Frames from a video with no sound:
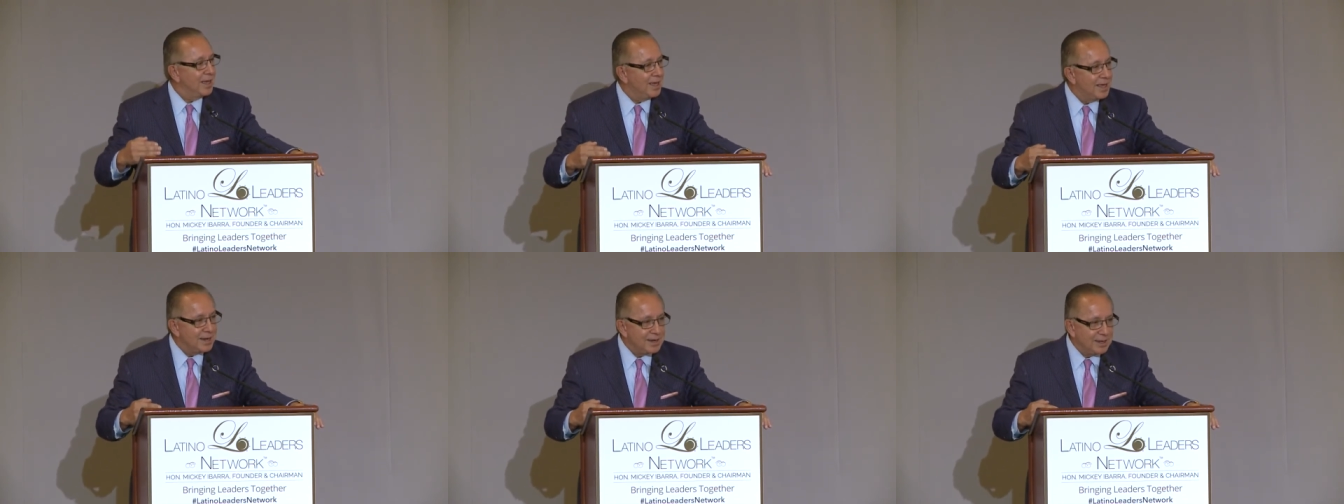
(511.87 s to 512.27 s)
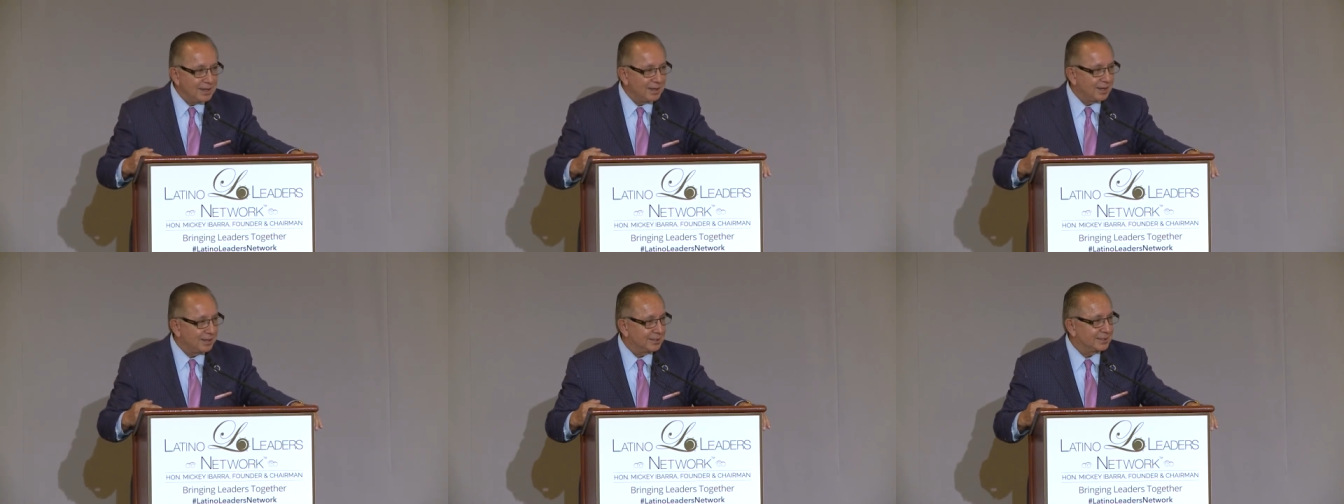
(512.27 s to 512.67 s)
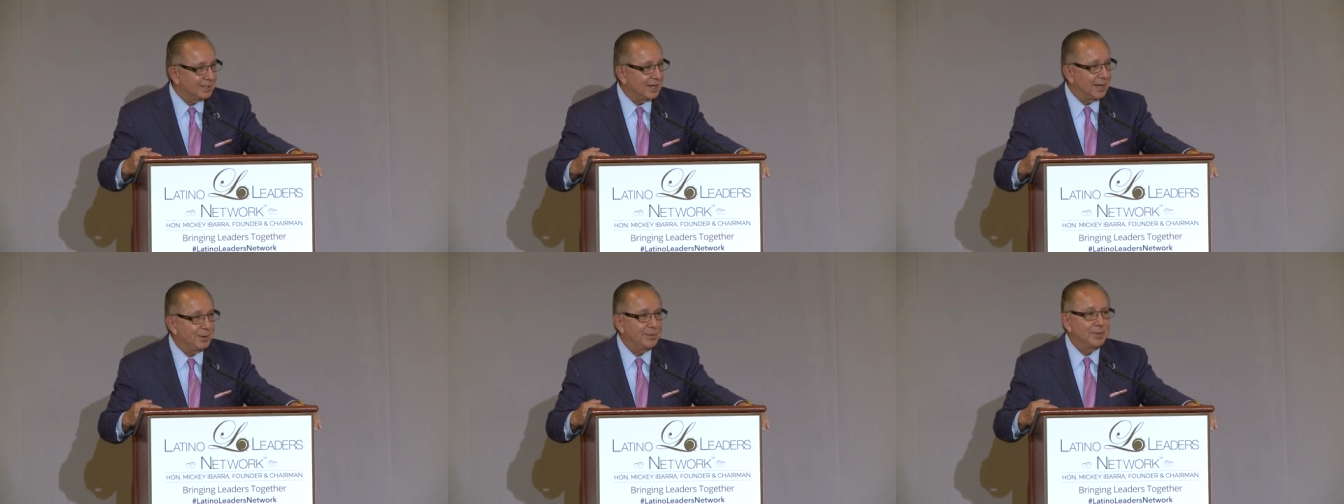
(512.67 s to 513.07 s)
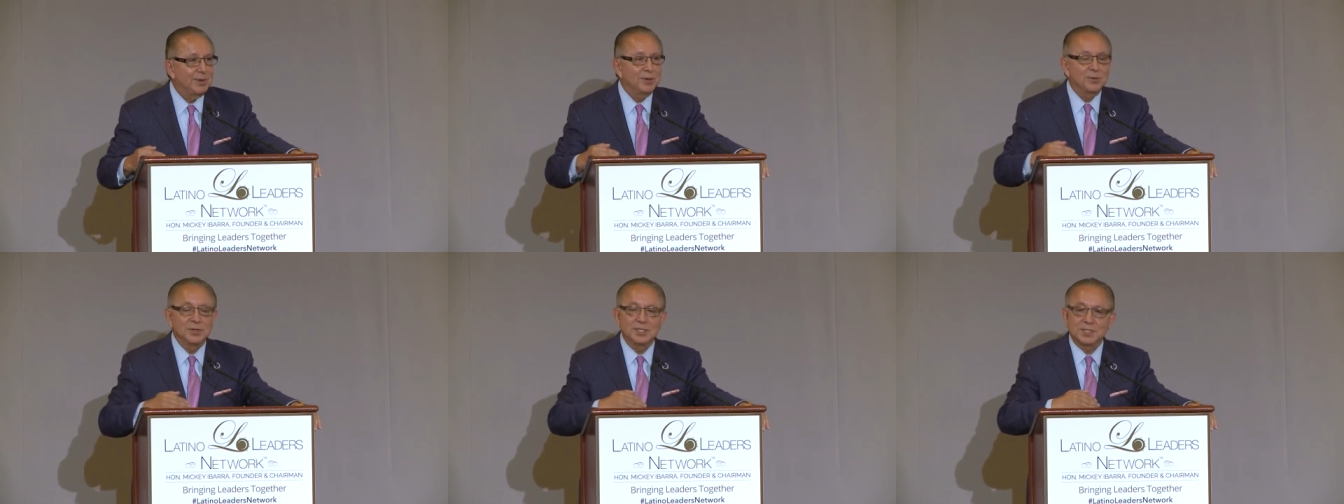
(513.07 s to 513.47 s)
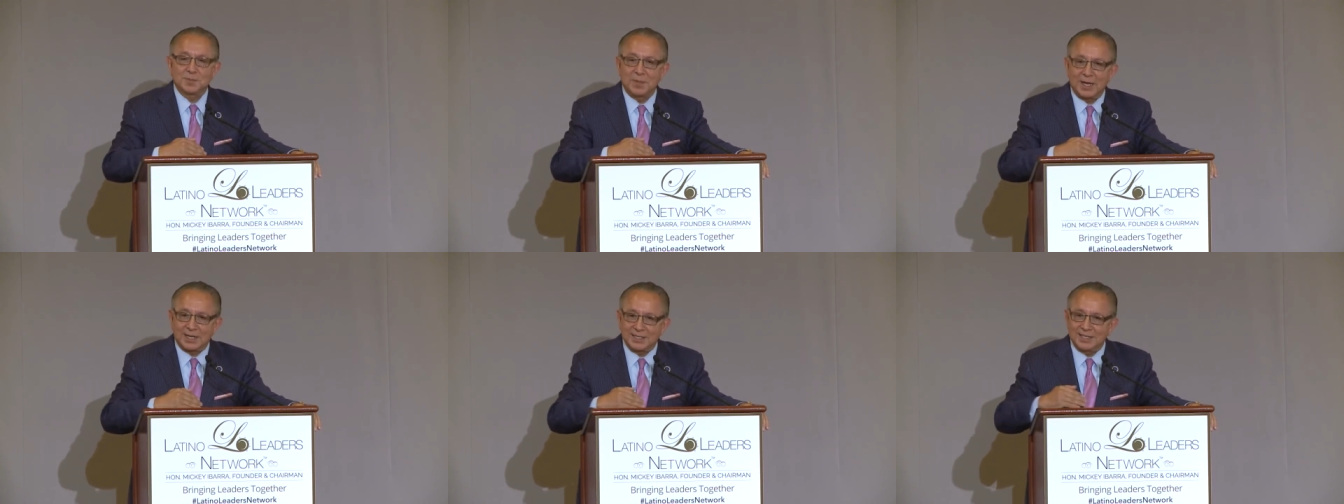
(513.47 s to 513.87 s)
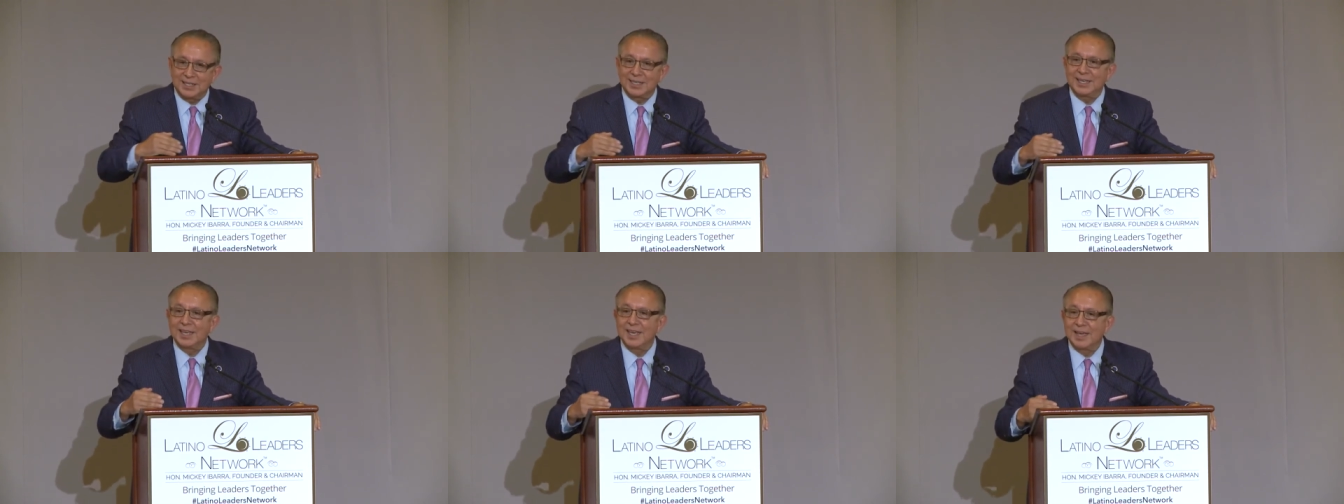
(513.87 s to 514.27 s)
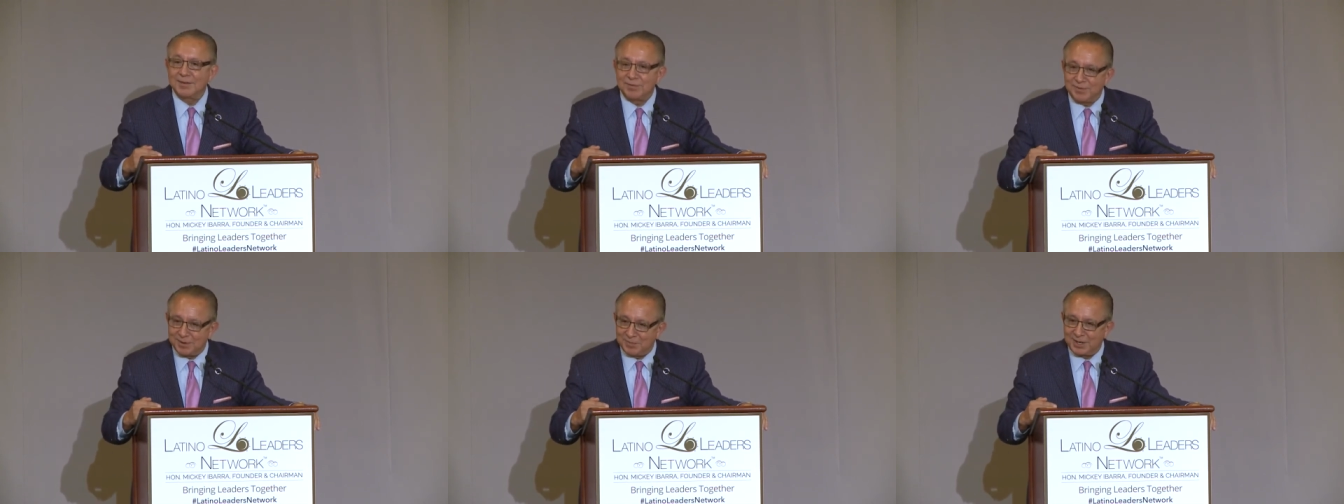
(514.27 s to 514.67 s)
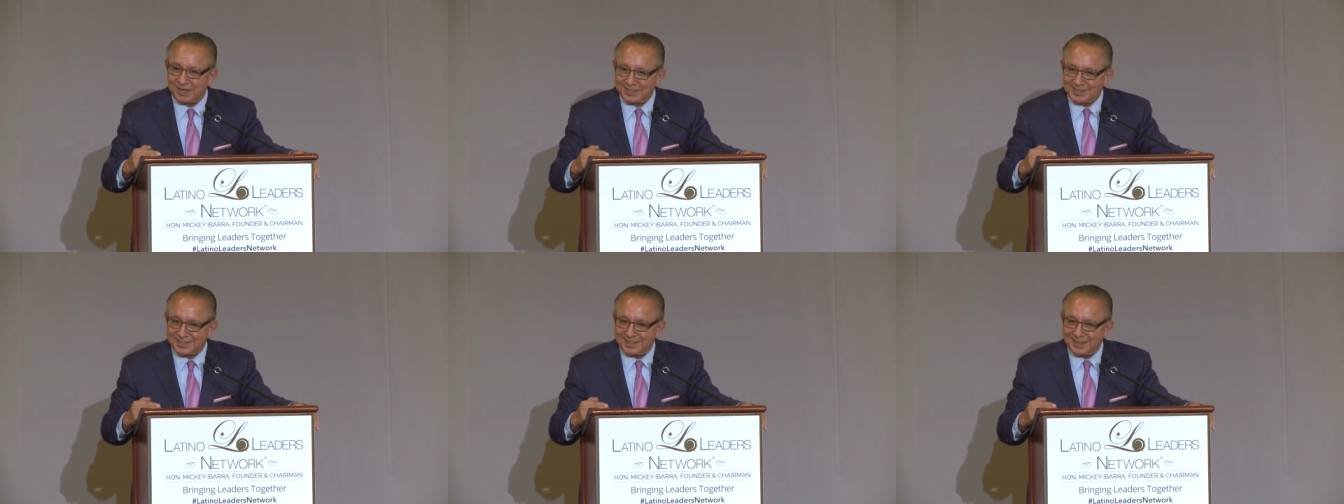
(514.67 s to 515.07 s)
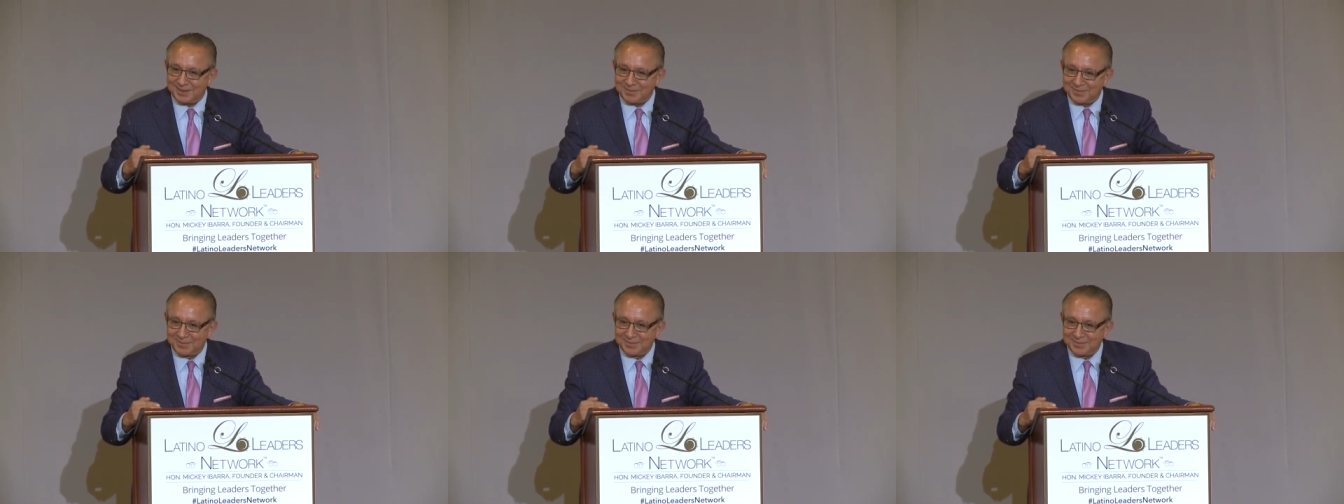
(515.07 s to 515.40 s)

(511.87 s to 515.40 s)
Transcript: ending on time, respecting everybody's time.